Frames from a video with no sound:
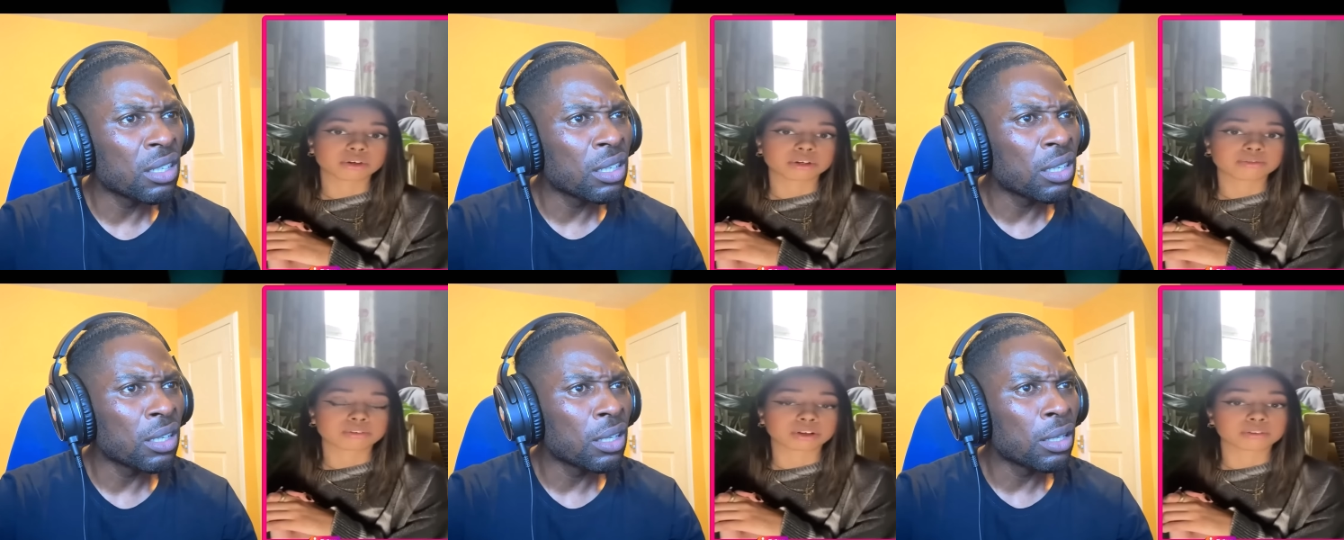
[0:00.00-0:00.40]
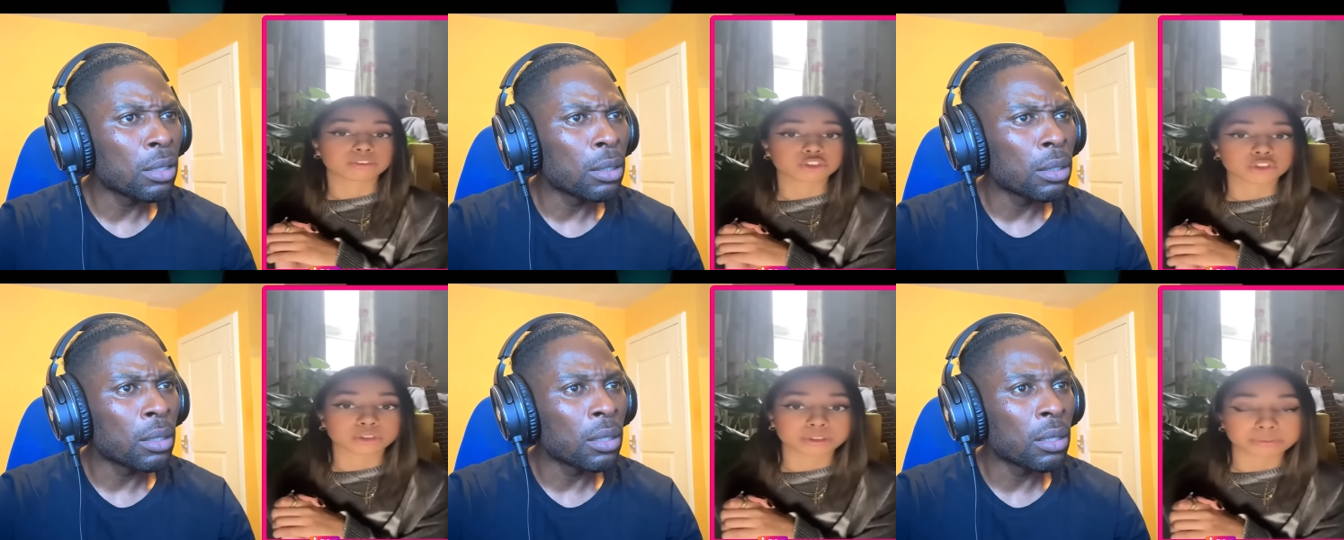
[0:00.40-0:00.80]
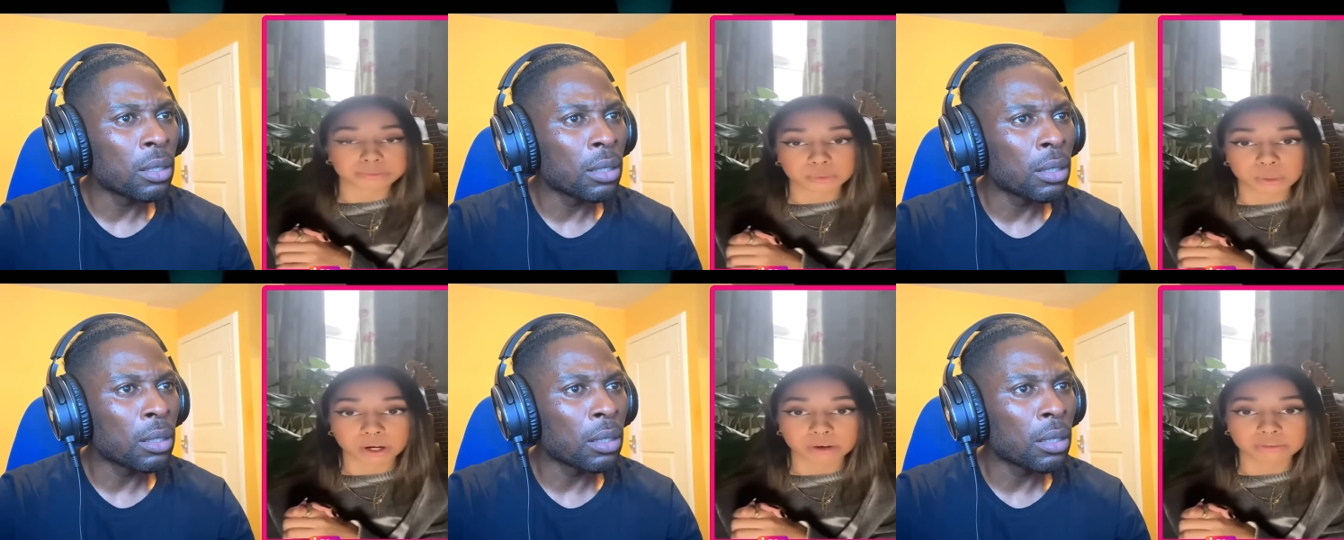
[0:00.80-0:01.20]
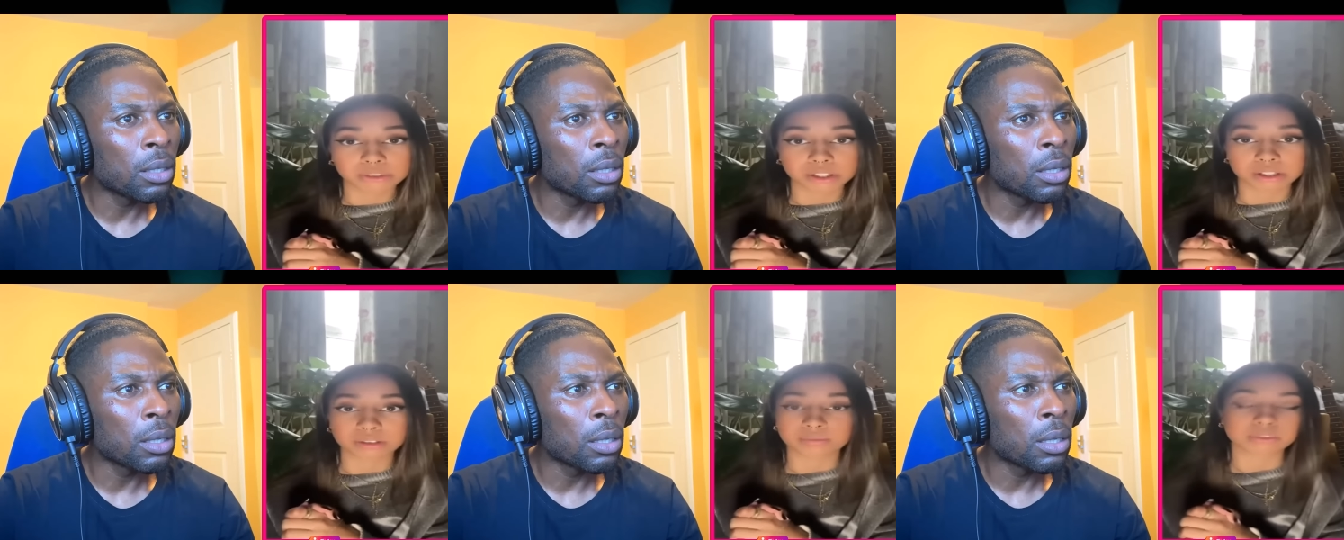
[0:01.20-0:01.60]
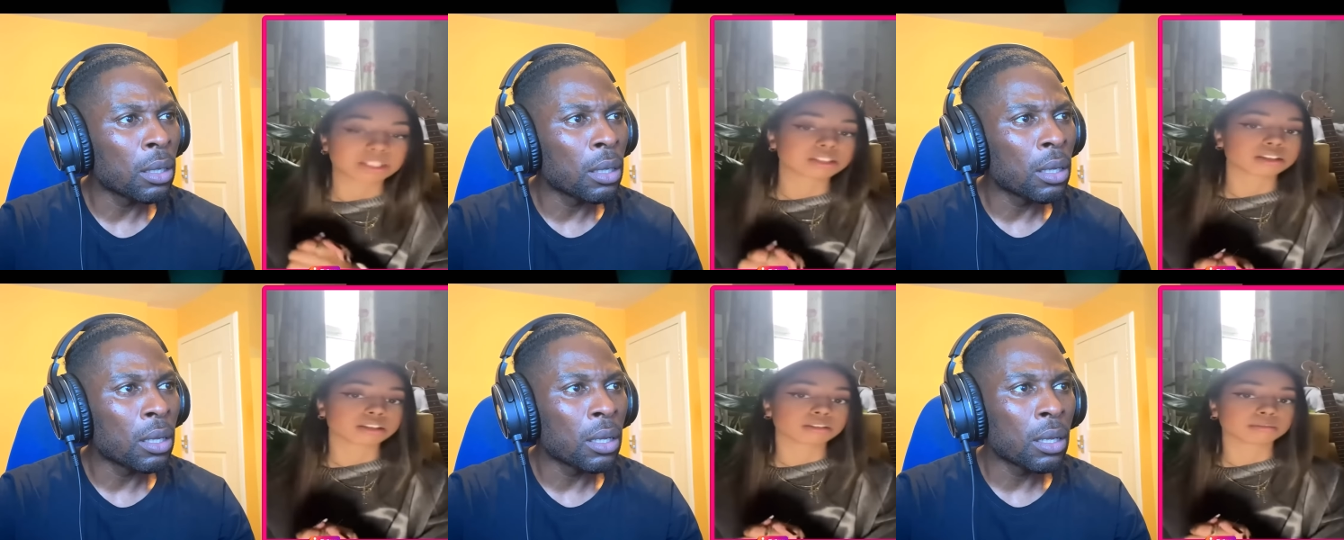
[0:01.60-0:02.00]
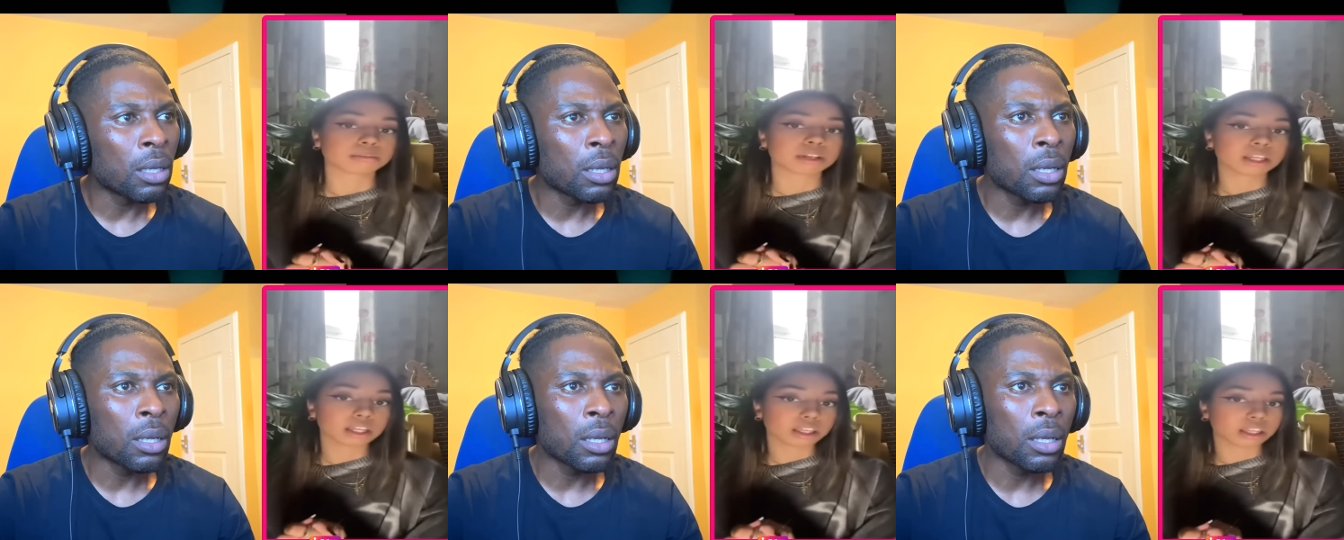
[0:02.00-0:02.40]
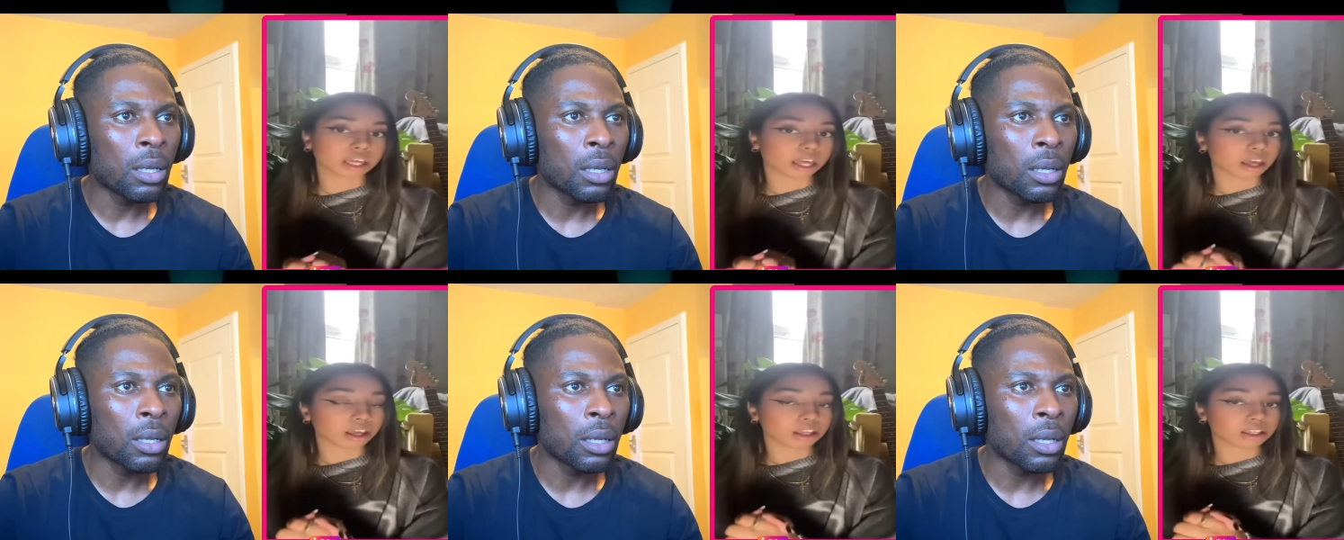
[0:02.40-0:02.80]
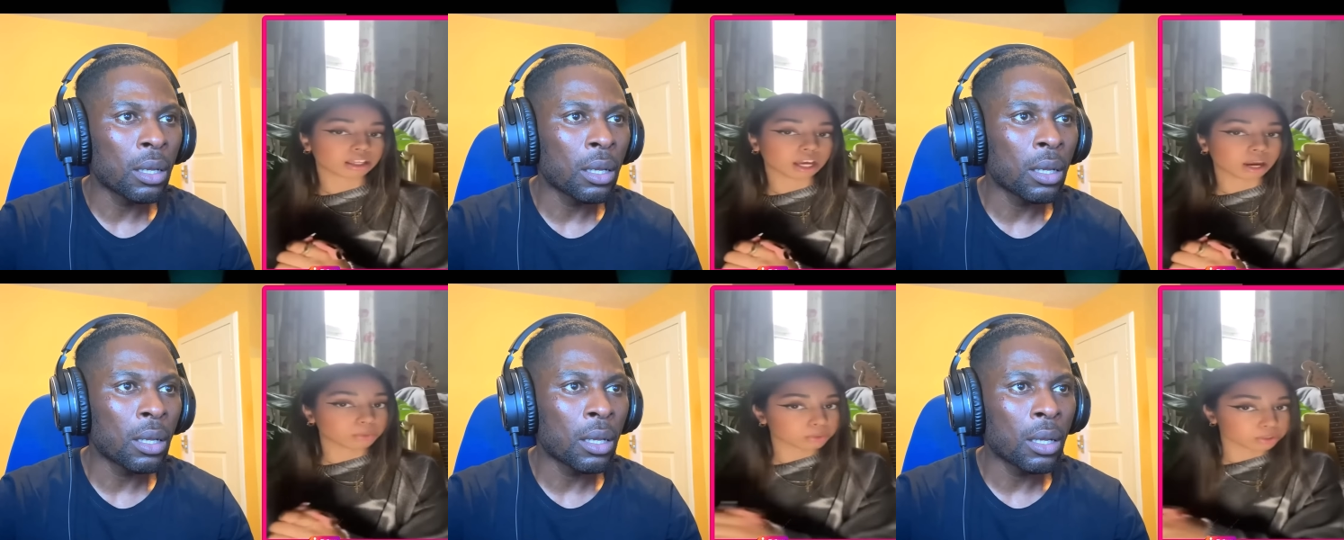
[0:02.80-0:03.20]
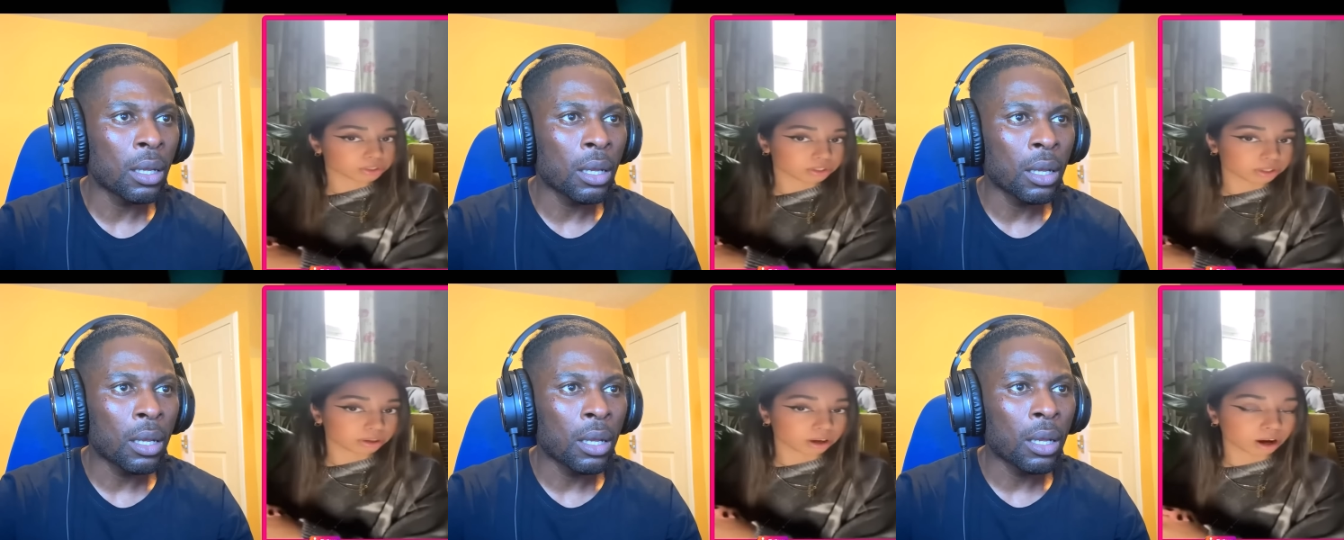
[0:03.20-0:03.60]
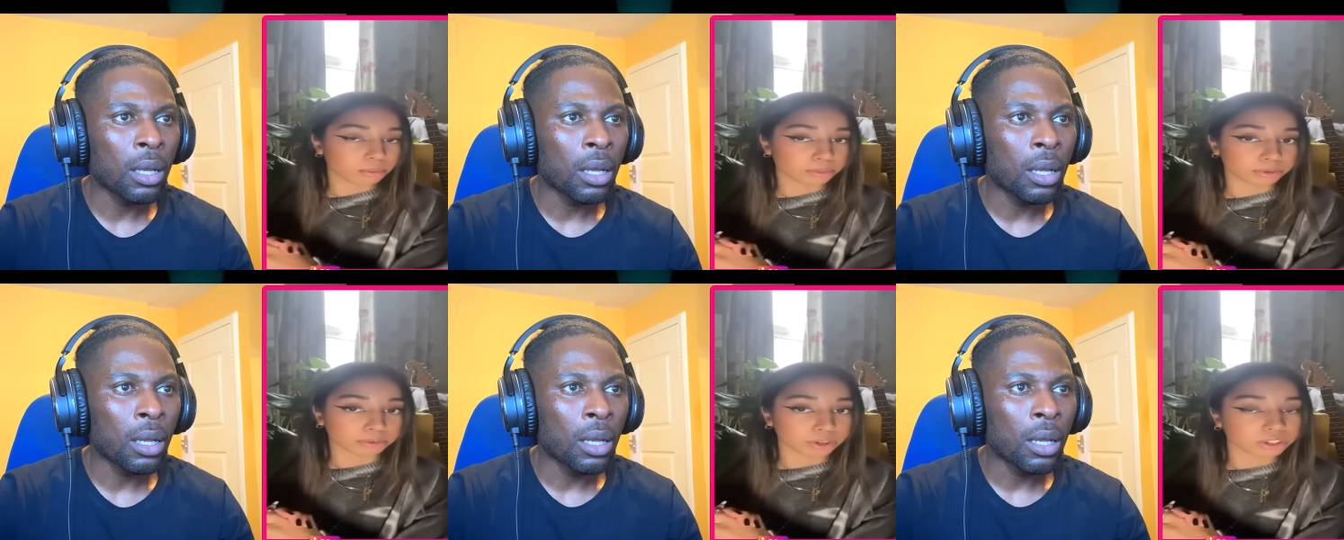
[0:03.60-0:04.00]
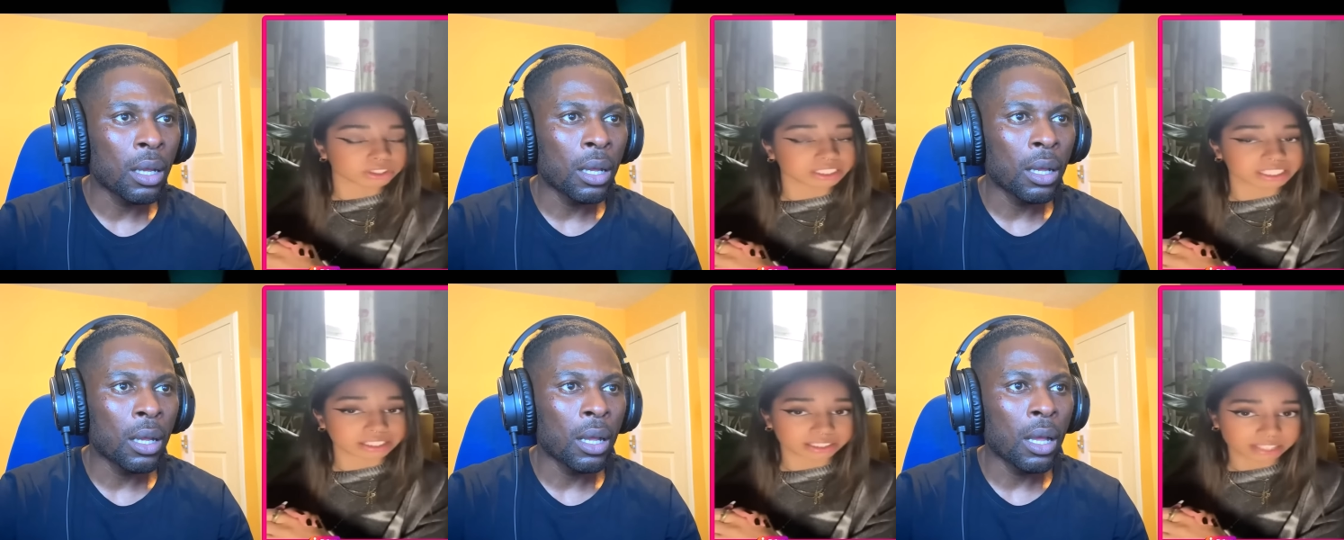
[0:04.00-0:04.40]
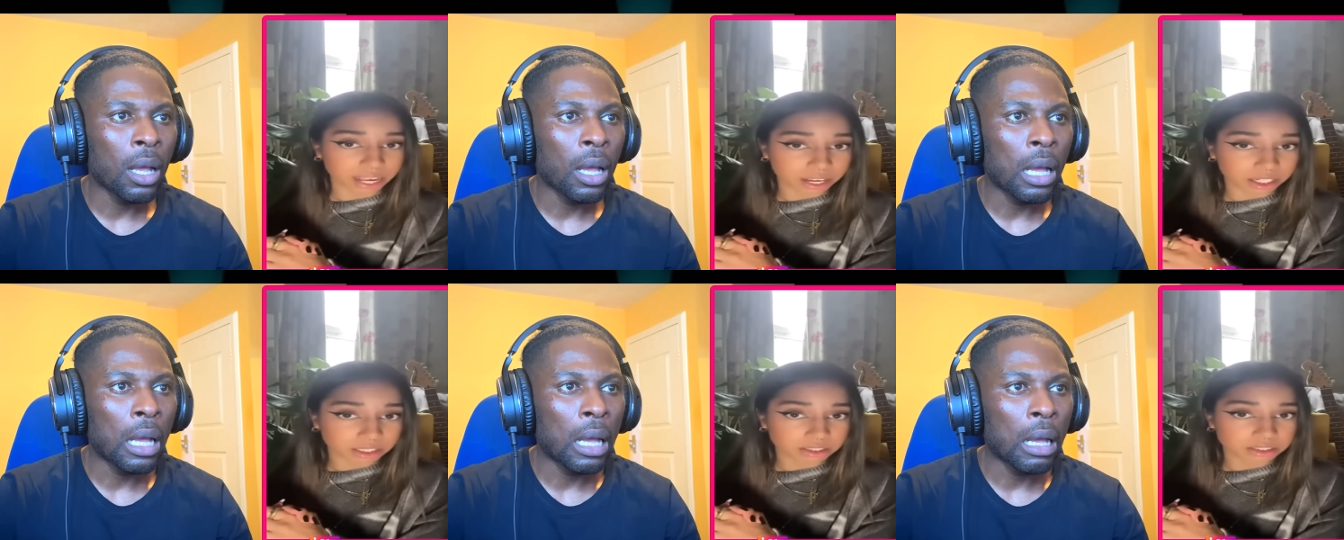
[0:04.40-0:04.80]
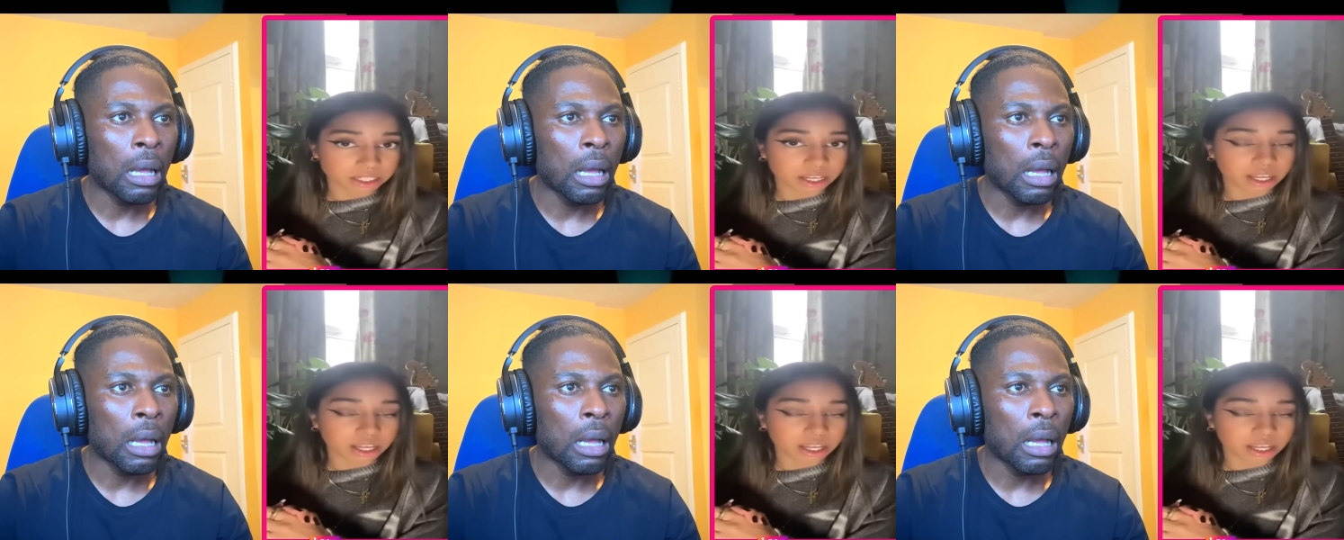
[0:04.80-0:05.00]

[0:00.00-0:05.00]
Speaker 1: front of a jury of 12 to convince them that I was unprovokedly attacked